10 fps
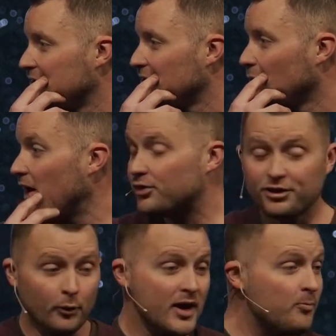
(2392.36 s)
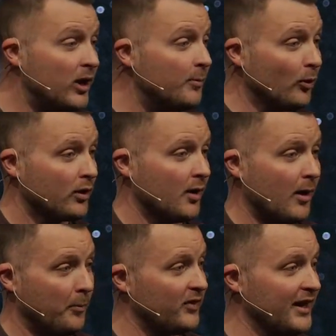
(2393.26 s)
We had 3 people come
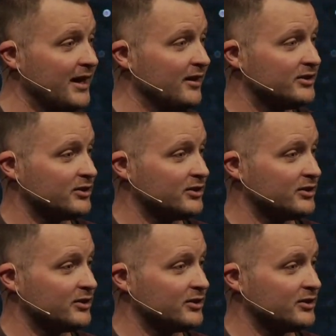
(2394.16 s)
up at the end of the